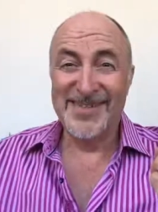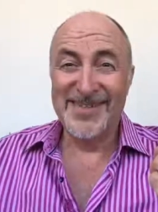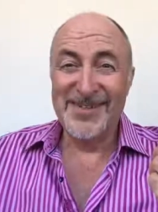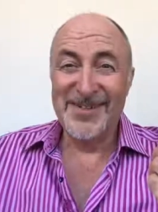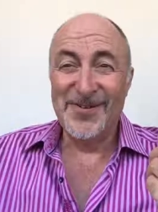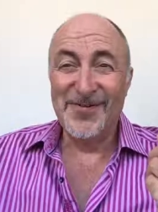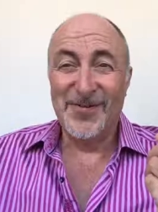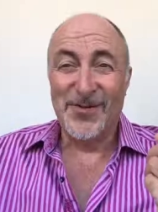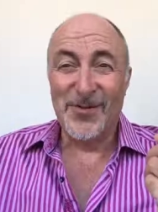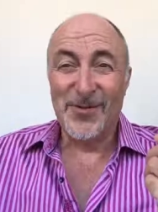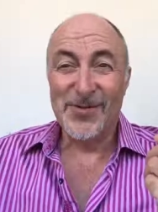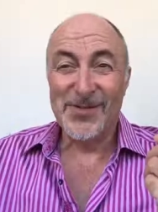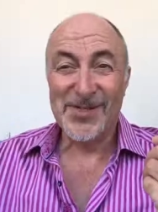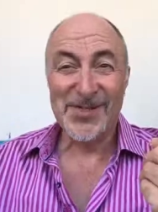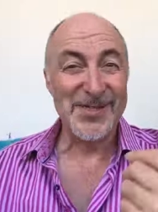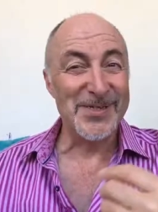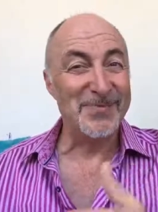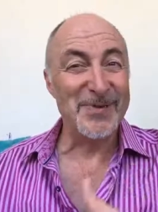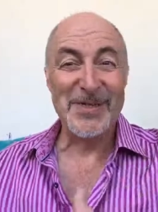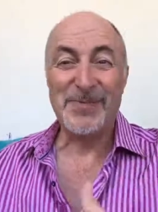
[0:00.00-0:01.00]
of course,
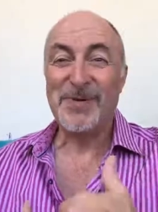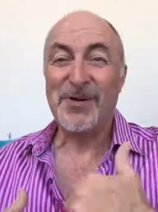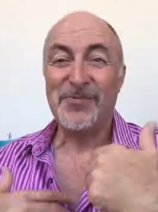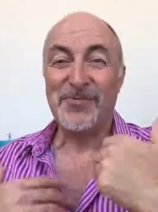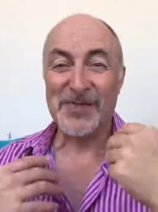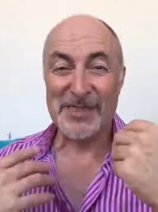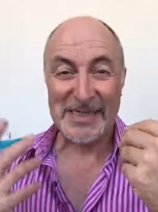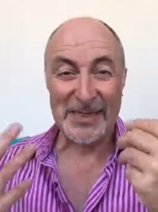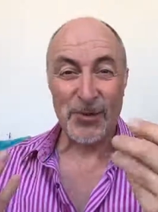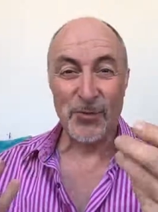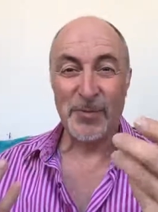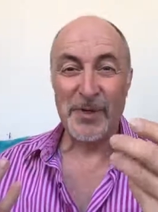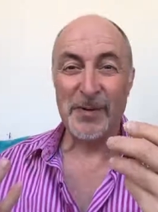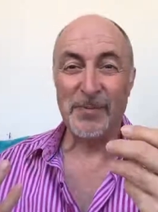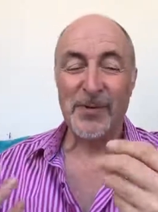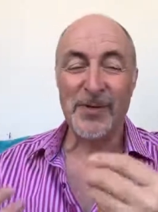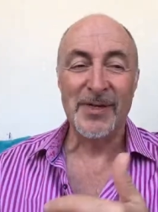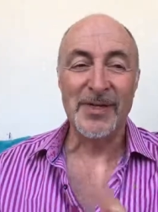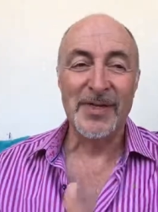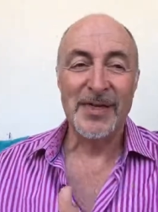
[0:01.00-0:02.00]
because it's meant to be for single
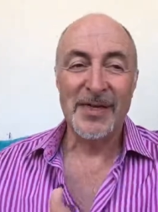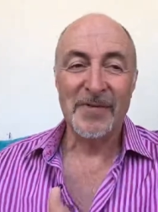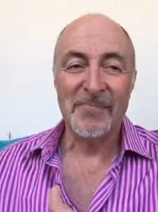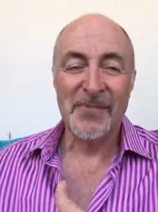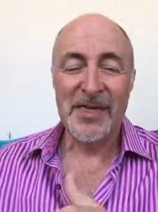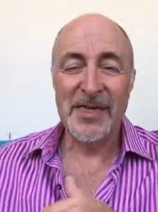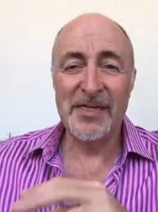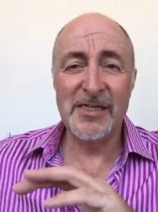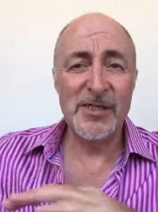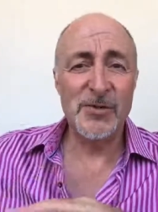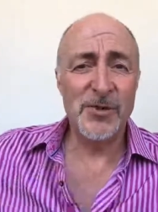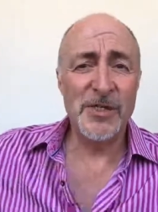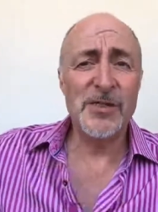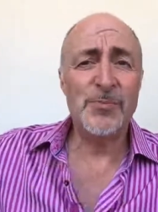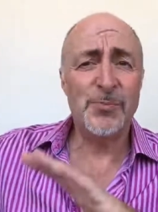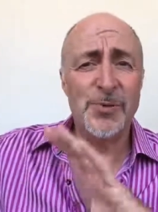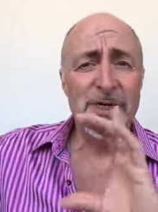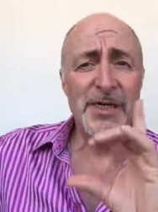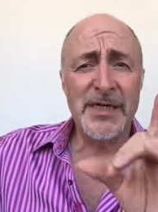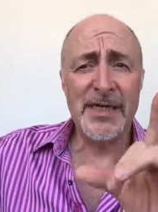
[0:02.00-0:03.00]
people. And this is this
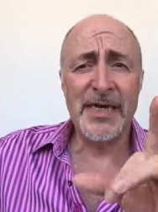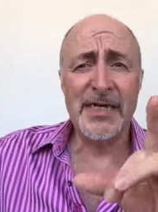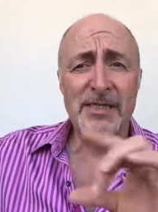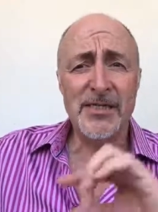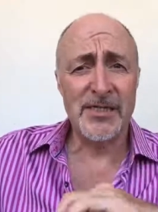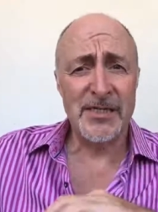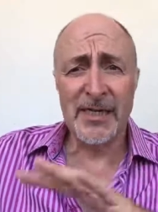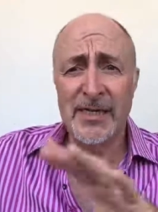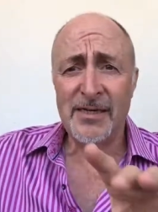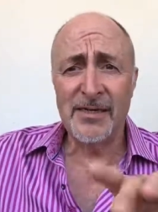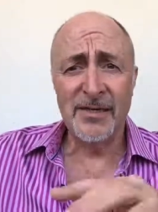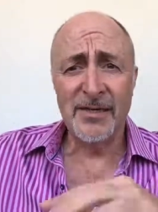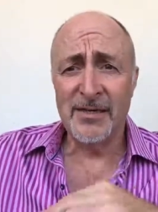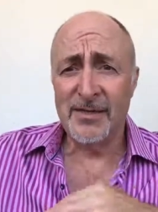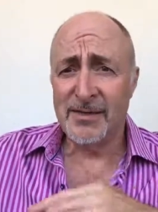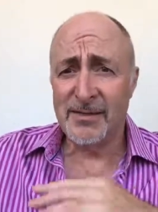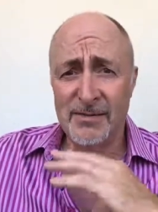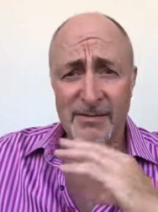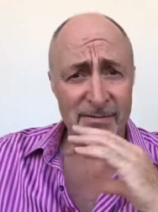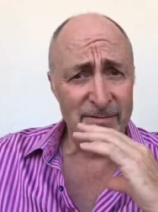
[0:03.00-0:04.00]
predates Tinder
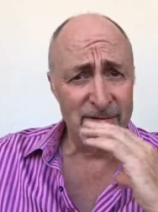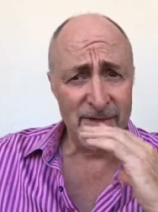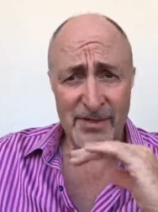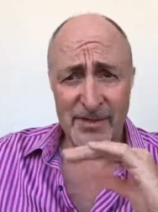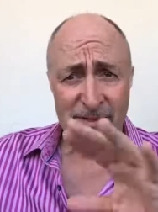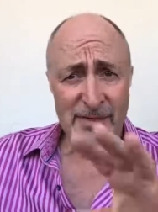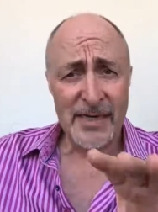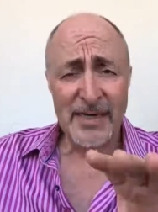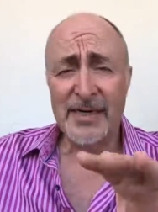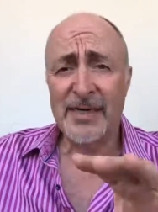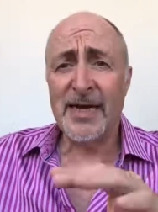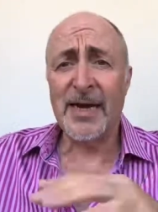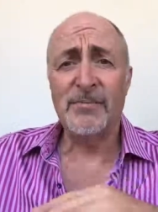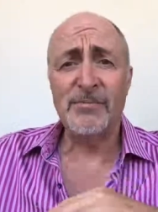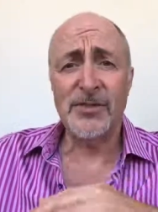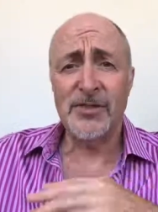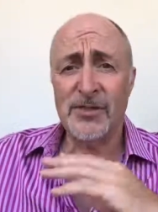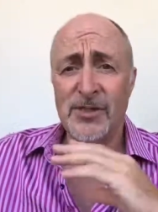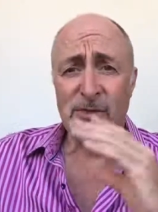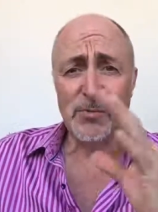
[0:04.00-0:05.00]
and dating
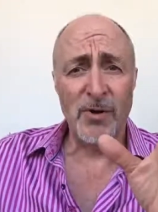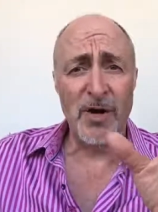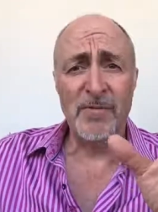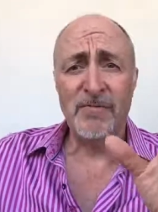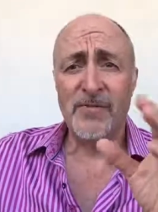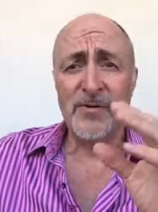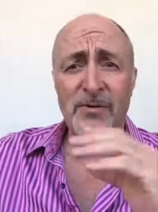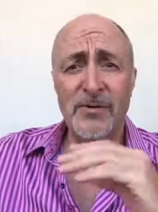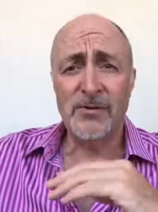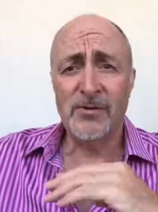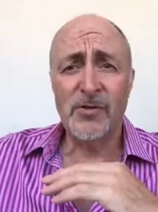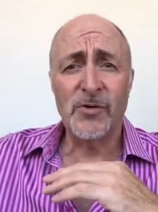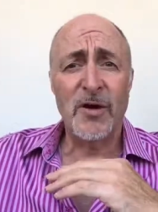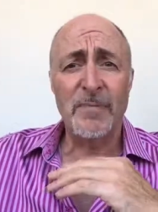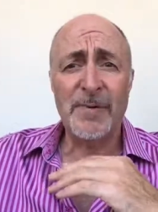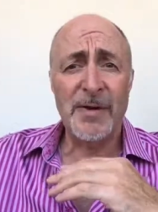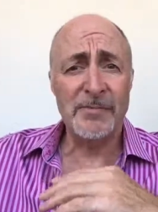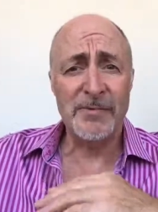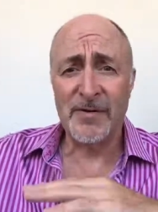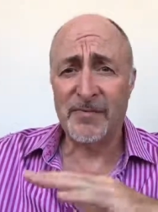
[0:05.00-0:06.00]
apps and swipe phone, swipe
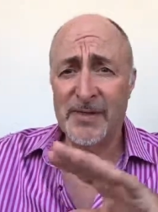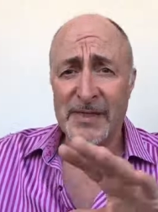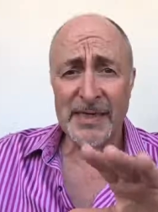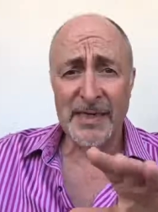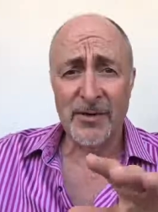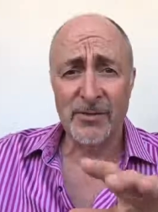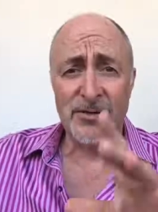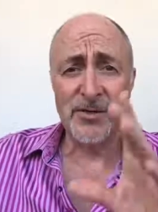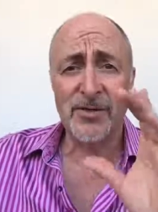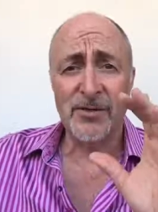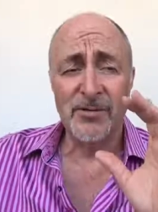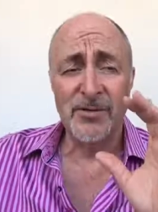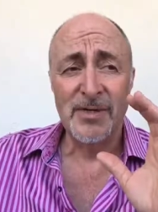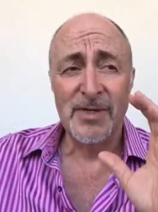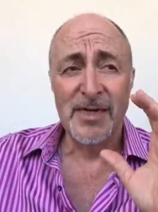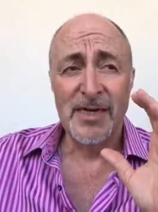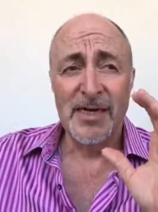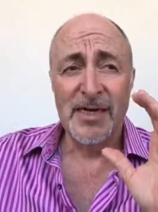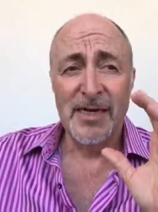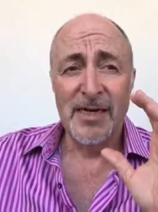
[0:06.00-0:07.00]
apps, everything else. So
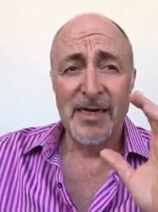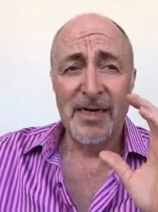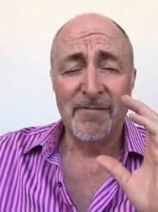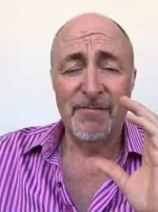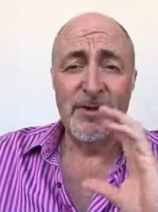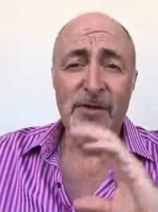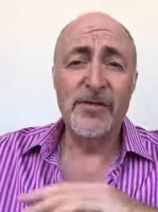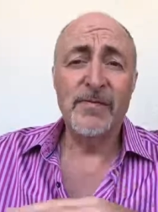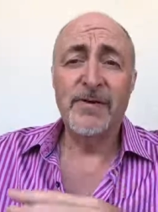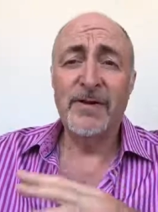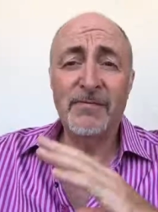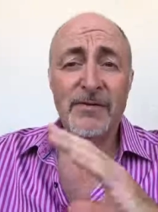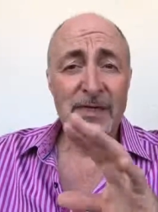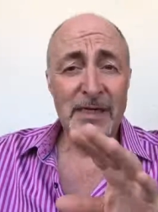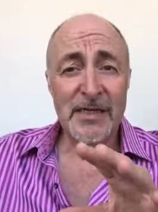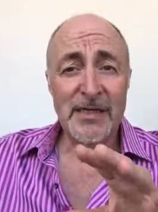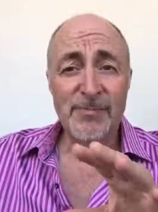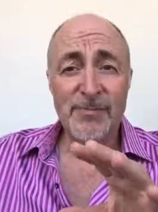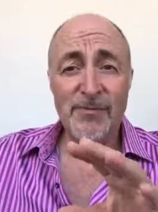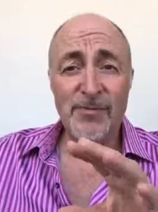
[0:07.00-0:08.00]
for those of you who've never done
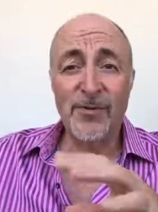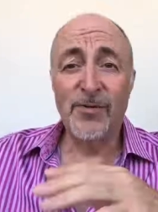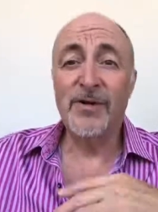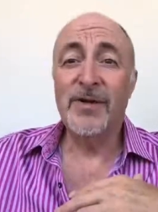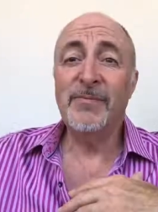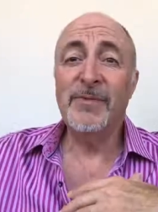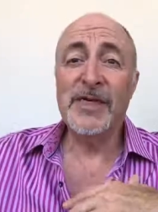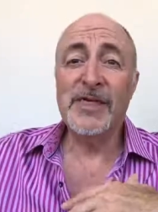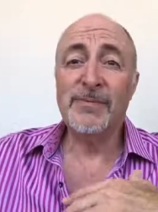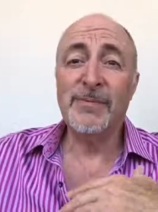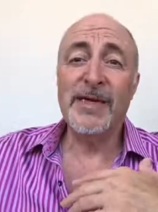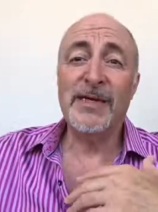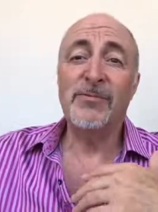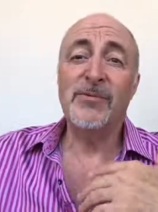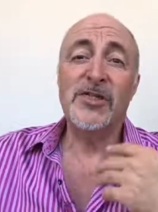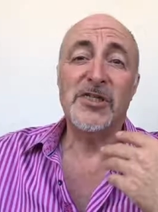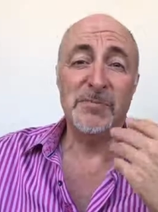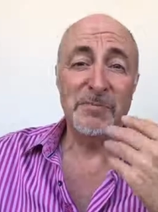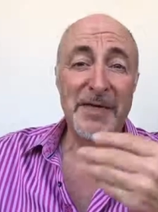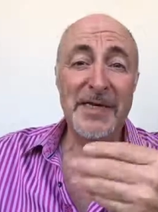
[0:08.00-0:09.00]
this before, let me explain
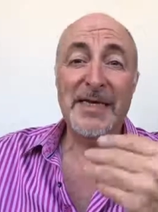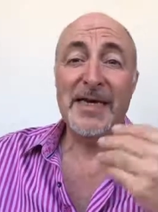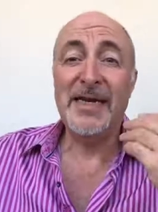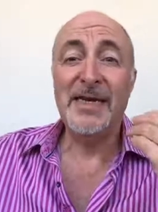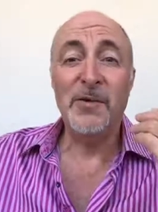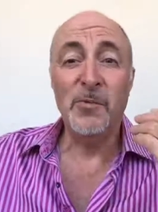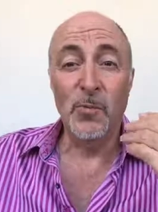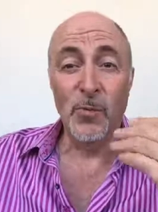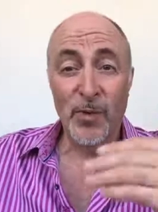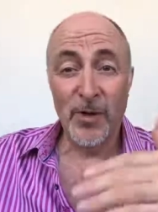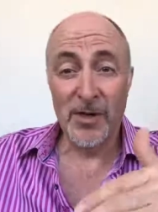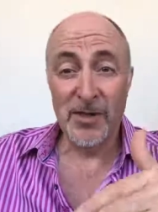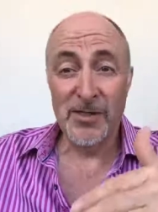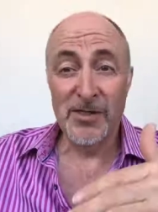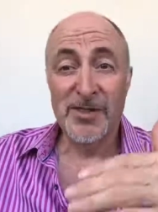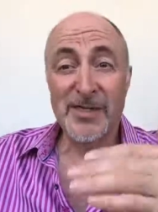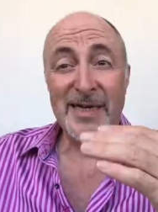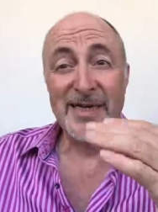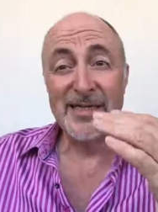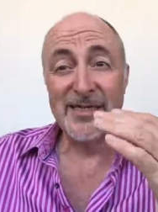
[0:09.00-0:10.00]
what speed dating
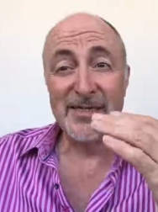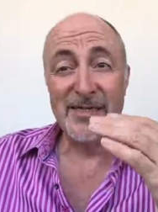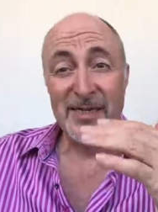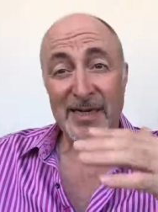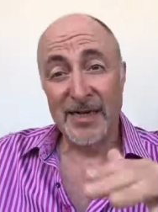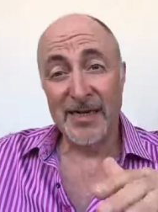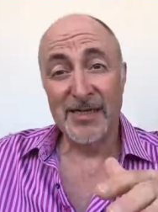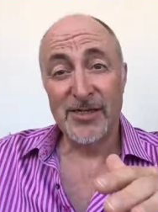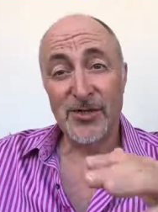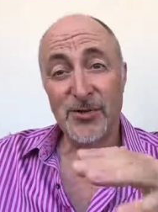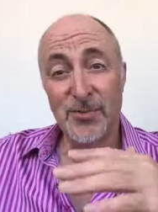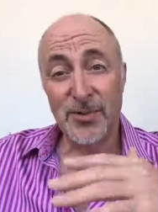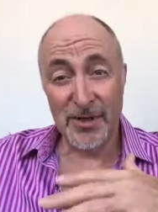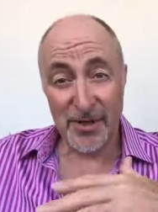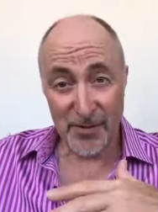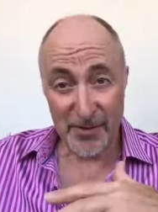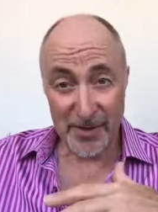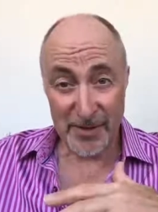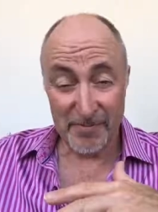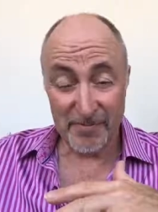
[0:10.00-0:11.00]
was and still is to a
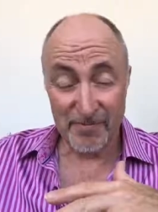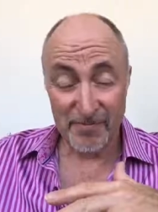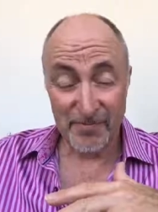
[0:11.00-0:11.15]
degree,